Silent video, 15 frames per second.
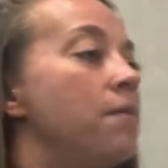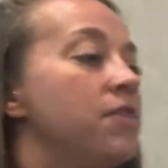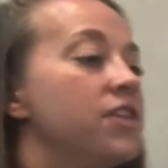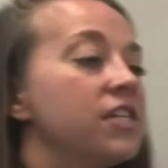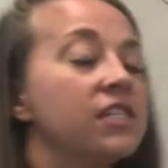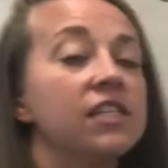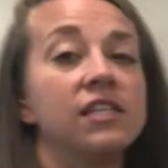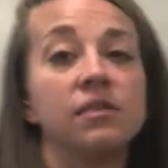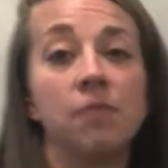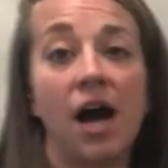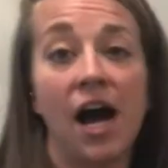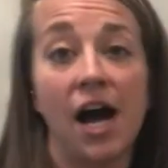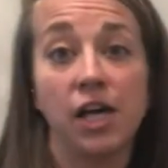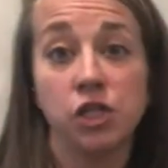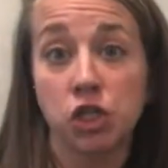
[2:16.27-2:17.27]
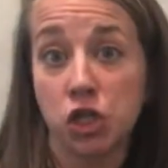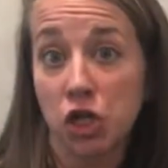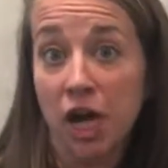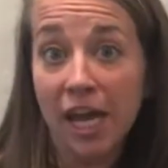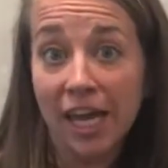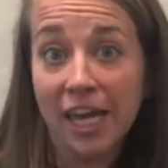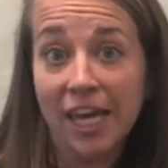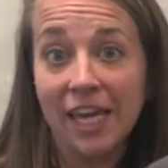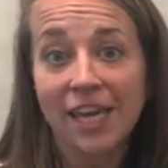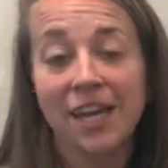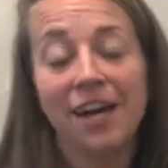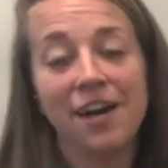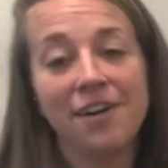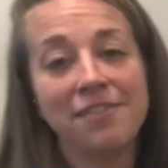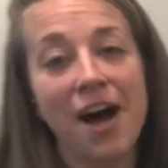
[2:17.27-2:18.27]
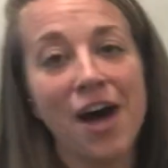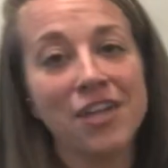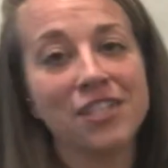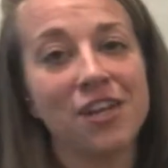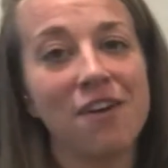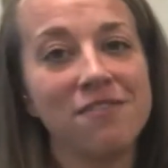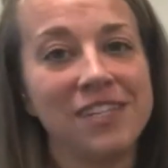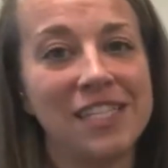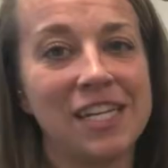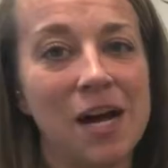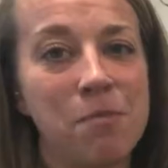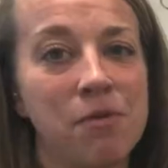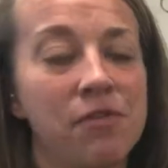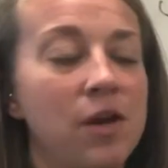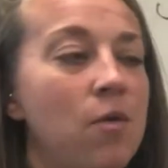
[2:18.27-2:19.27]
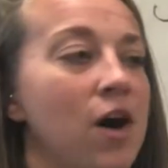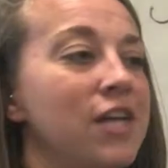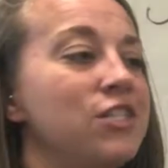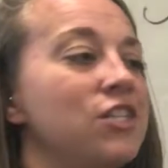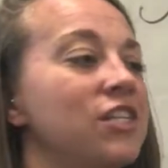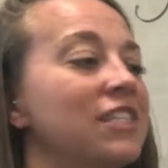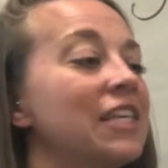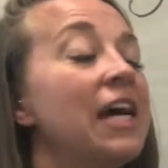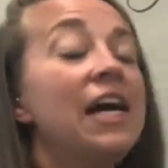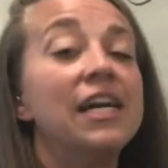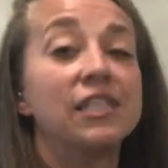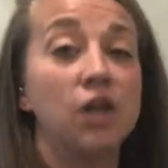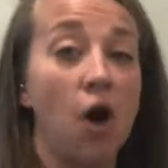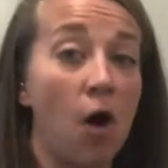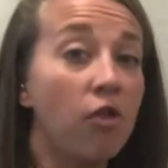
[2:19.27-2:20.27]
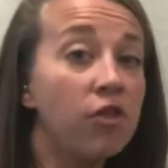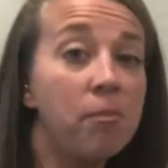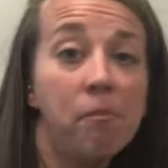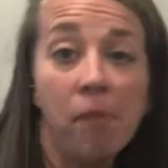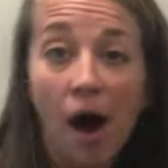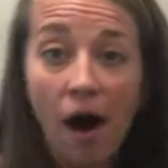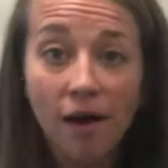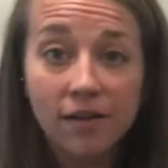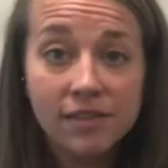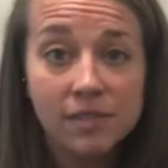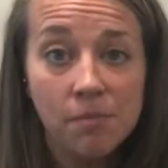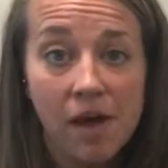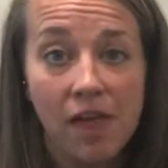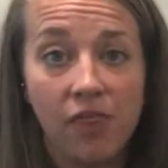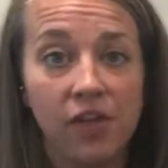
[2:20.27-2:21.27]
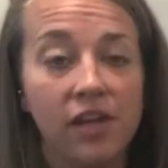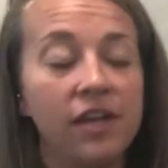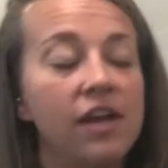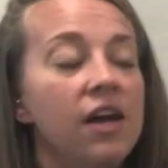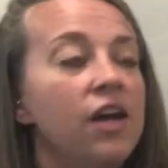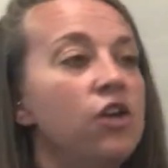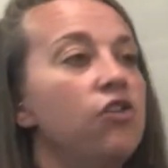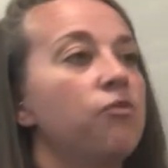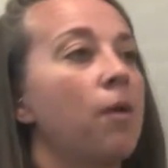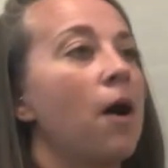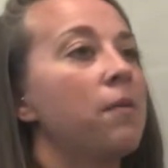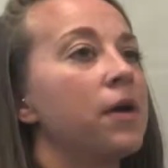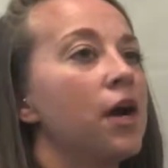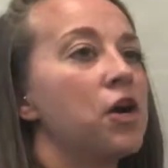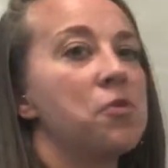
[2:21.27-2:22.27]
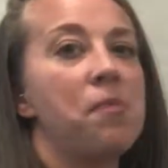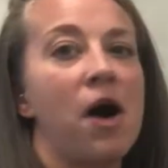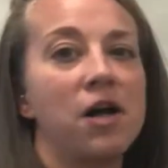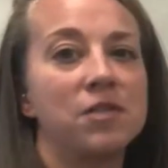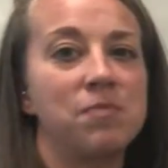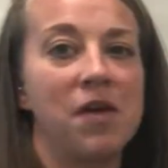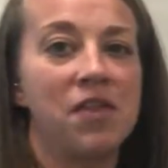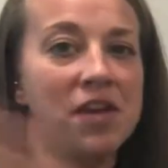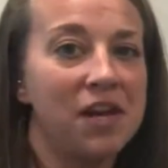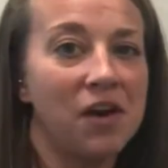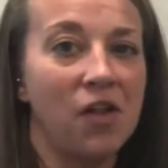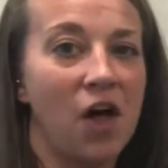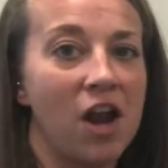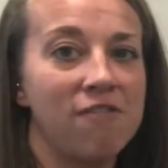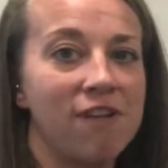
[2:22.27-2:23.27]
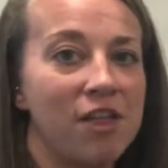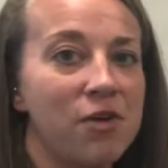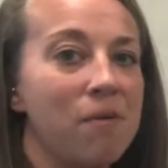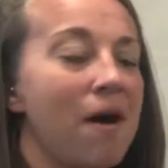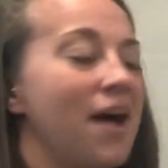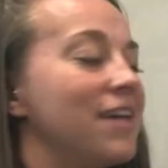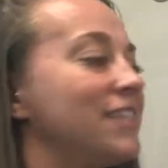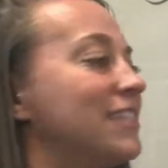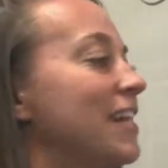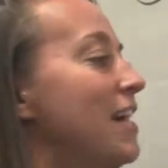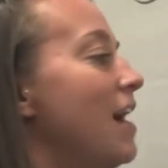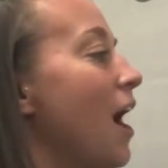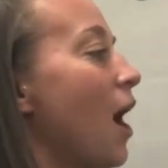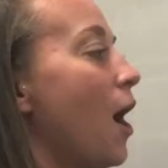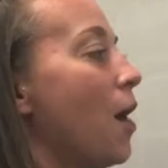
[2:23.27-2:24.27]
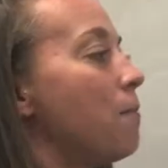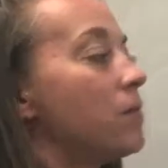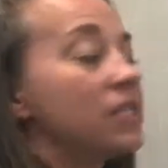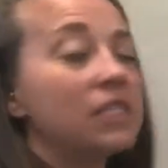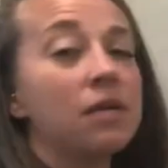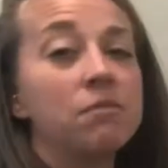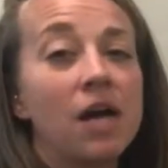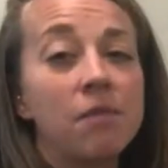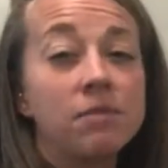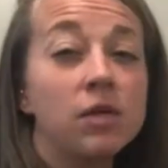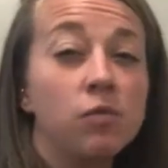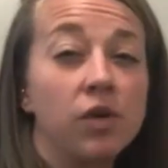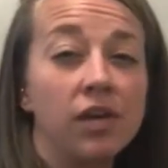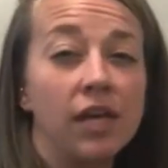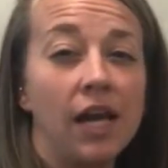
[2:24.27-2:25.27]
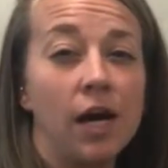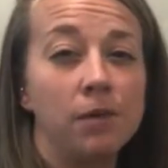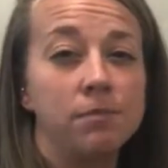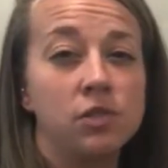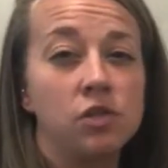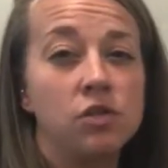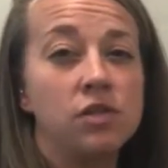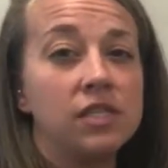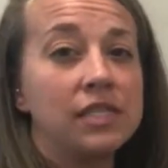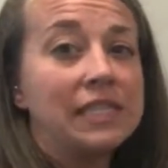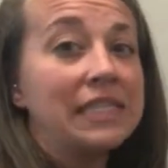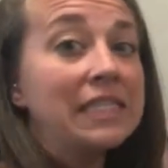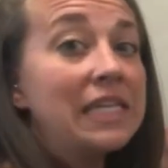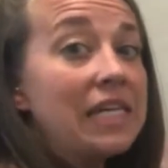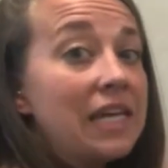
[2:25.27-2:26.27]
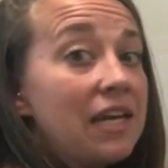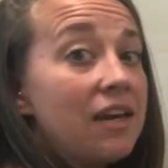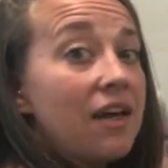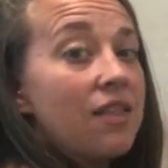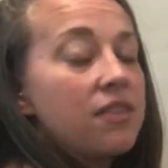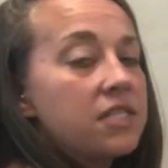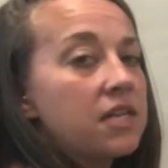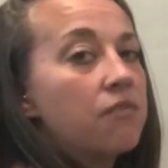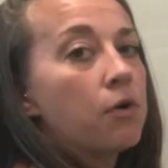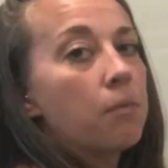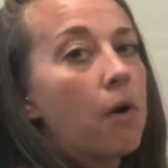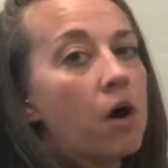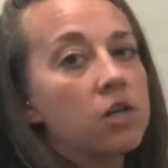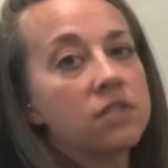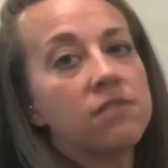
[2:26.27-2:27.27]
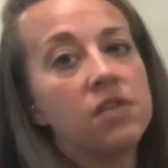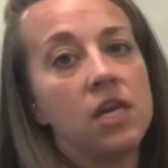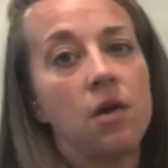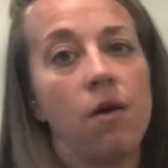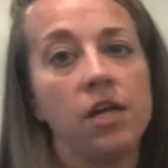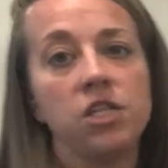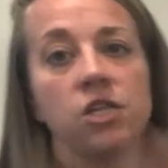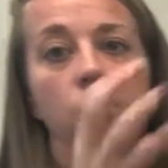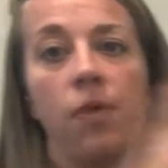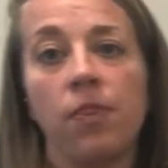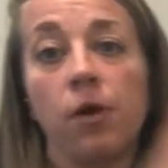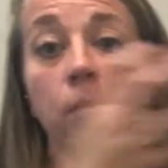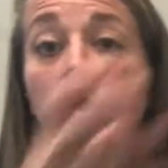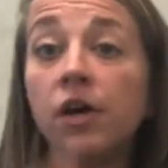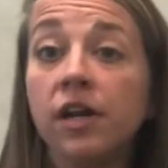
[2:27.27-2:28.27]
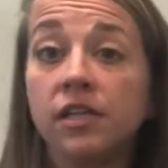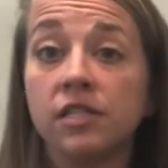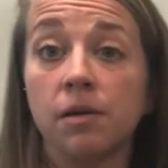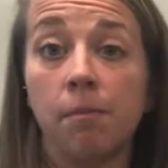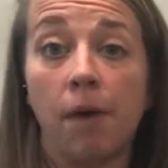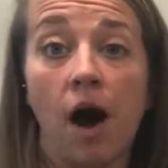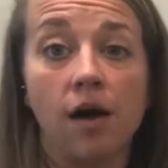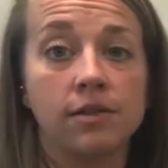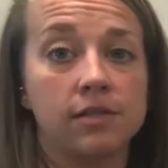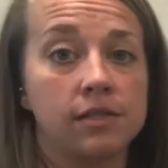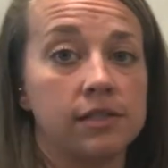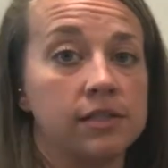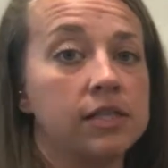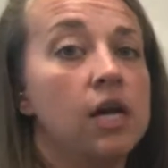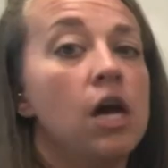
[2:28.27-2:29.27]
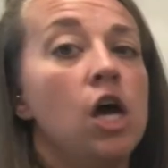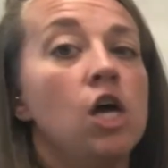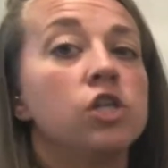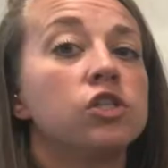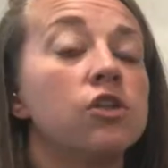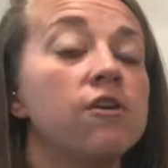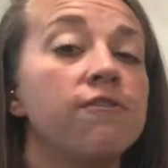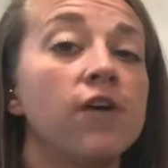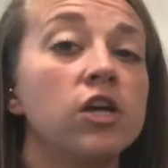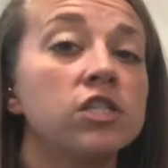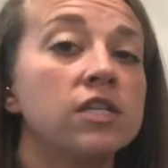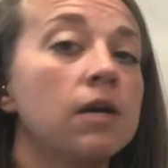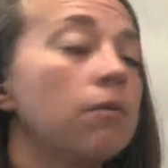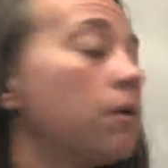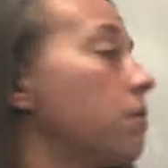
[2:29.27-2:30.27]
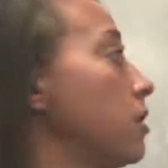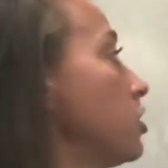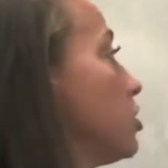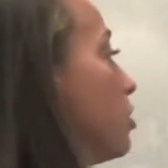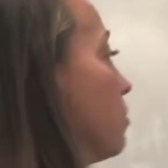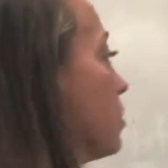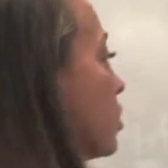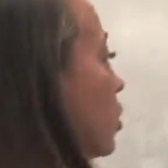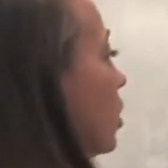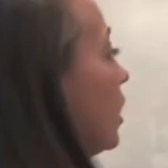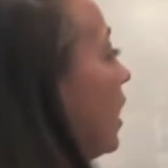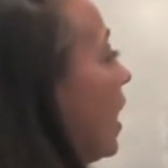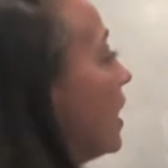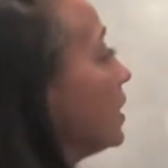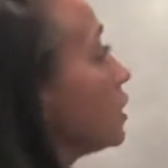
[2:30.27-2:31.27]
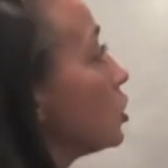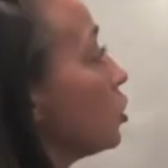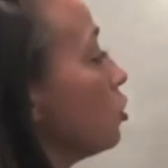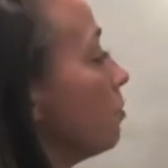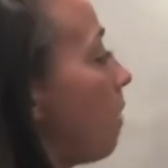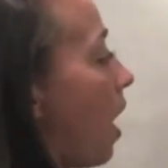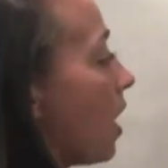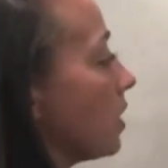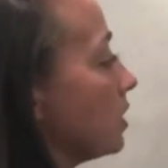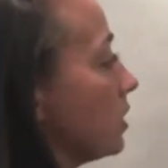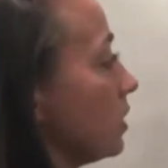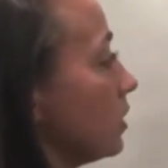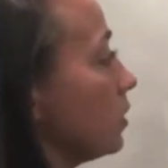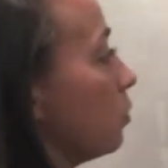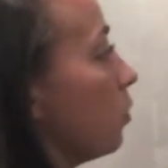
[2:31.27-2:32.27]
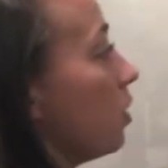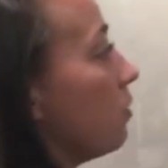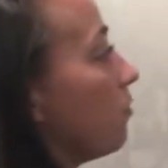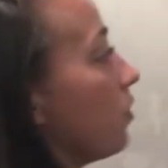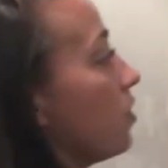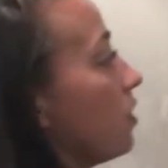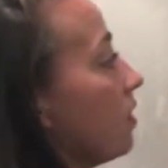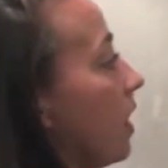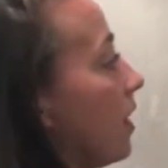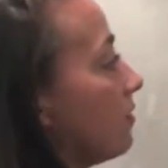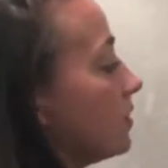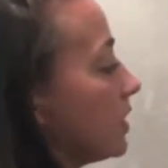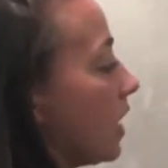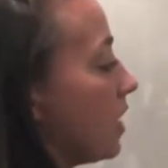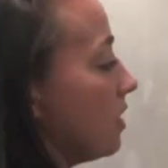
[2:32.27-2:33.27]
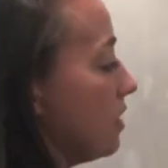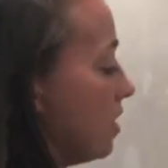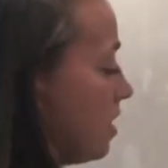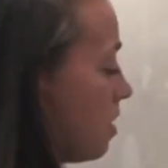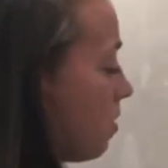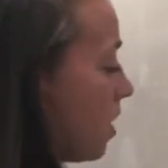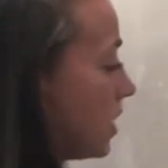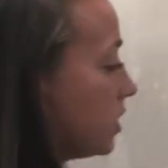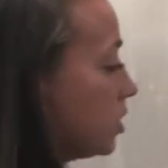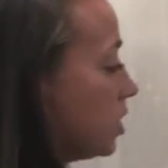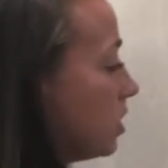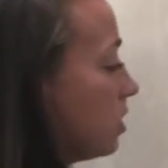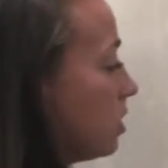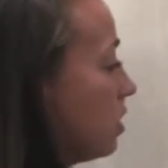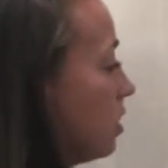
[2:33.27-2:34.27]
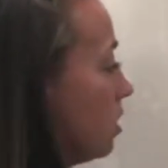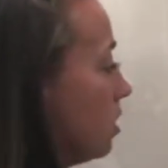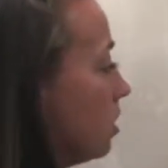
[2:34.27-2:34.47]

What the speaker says: This is my trick of how to solve these type of equations. It's called the box method. You've probably heard of box method in a lot of other ways, but sometimes it really helps students see the different parts of the equation when they're put into boxes. So the first thing we want to do is create two boxes, one for the left side of the equation.